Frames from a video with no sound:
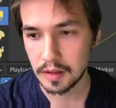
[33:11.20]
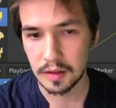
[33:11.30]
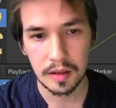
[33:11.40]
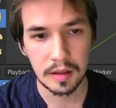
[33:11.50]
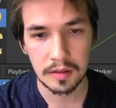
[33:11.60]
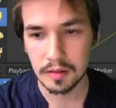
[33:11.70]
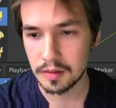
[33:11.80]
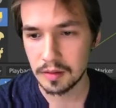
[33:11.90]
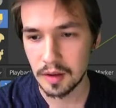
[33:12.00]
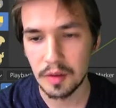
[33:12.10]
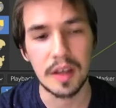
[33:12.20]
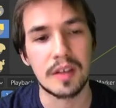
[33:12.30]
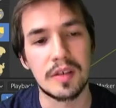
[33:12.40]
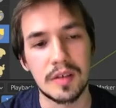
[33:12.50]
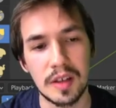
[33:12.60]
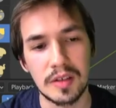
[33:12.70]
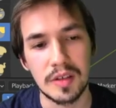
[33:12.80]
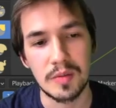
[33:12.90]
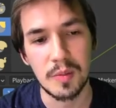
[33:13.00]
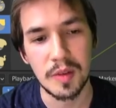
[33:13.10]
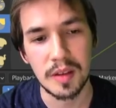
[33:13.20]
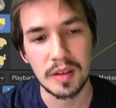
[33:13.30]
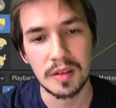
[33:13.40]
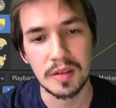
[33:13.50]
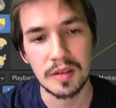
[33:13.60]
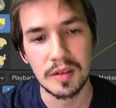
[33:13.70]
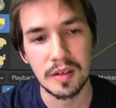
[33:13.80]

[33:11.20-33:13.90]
yeah. Okay. Okay. Just one more thing. Let's just.